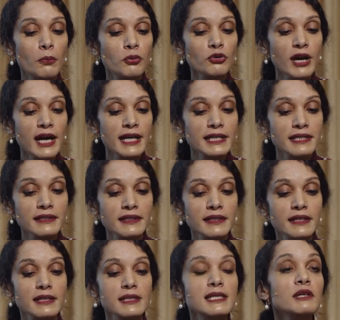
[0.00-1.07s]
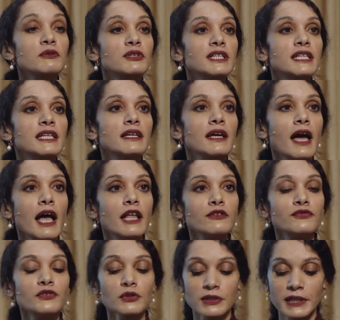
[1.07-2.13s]
pride, tyranny, and
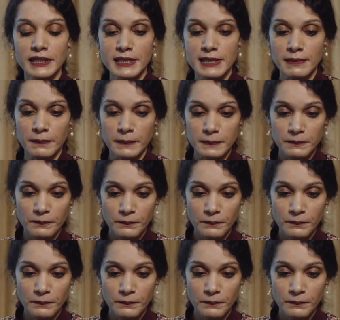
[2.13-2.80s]
feudalism.